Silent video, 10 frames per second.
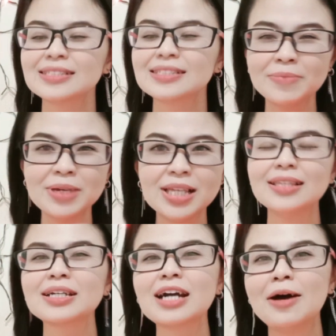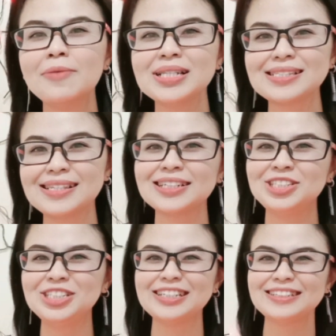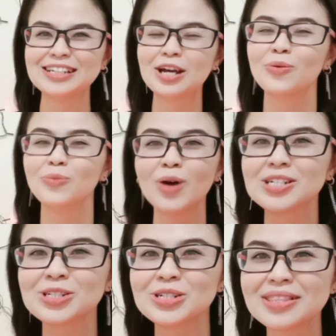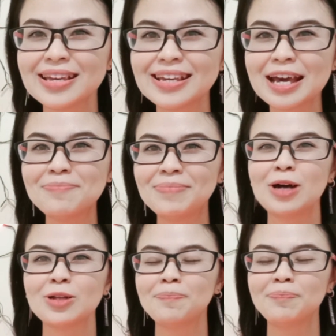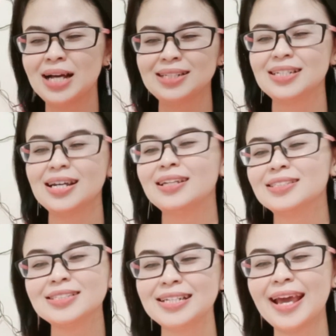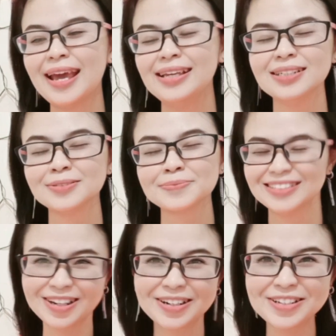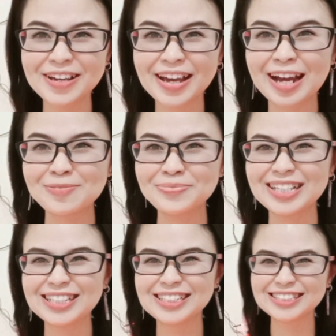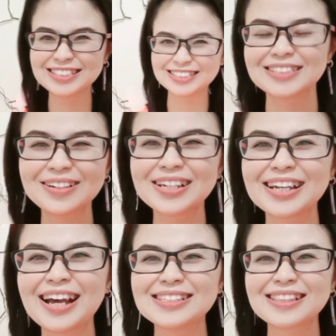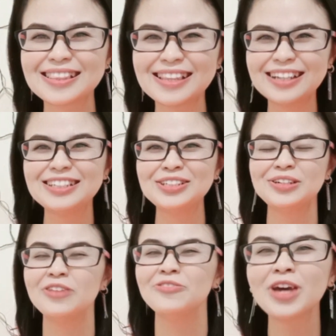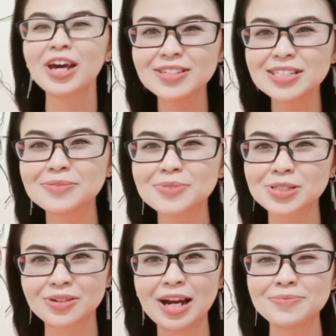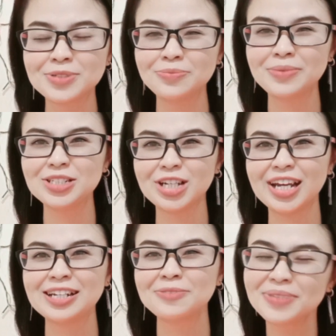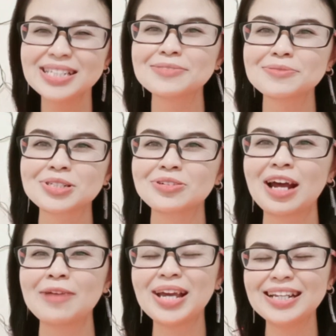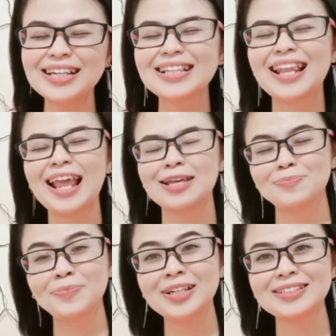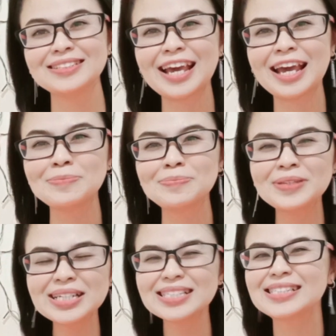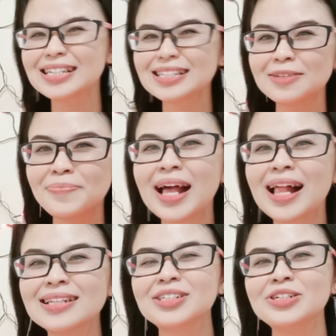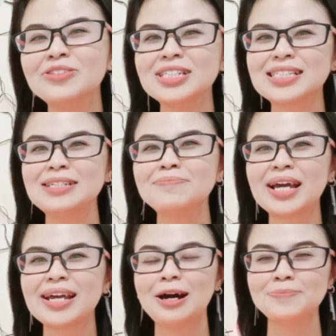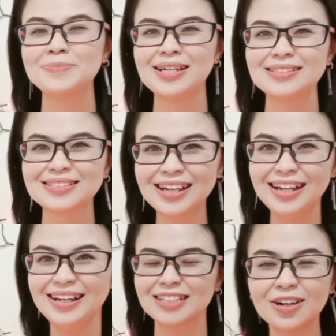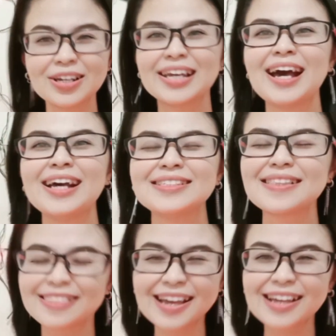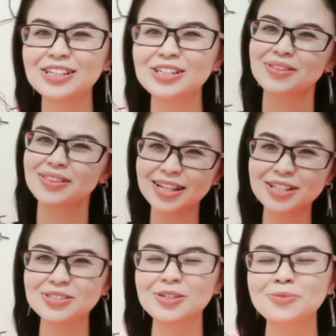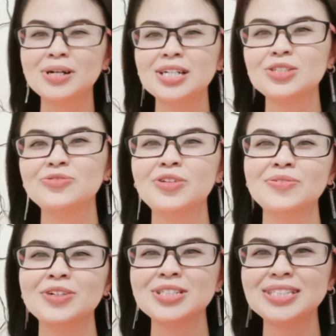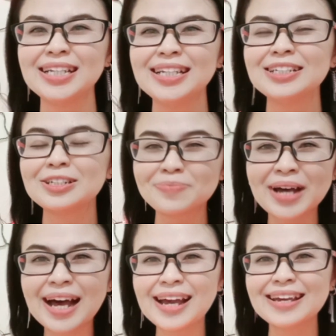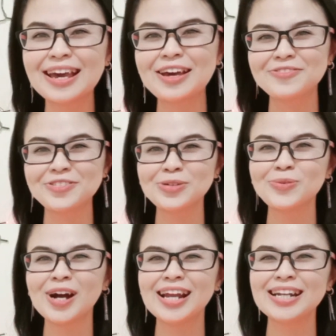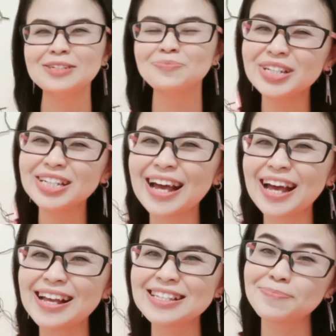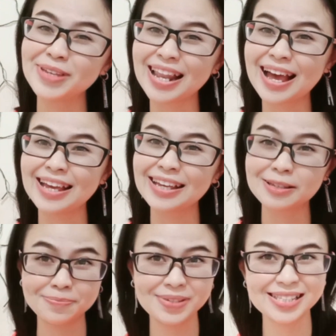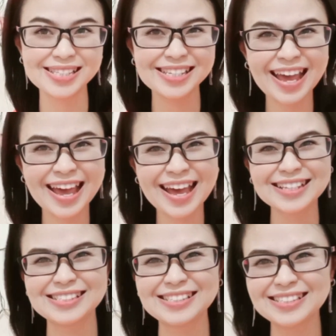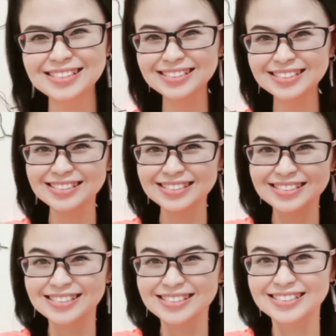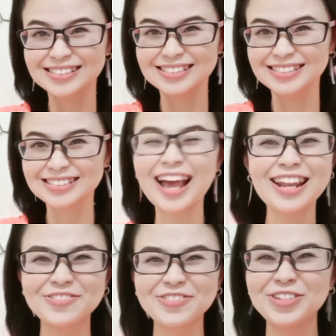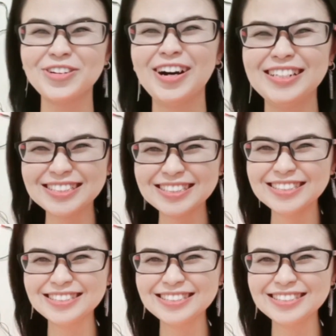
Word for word: Tell me in the comment section, what do you think about Bangtan today? Are you happy? Okay guys, thank you. If you haven't subscribed to my channel, please subscribe and hit the like button and please tick the bell so you will see my updates. Okay guys, thank you. Thank you so much for watching. Goodbye everyone. Be nice, be like BTS. I love you all.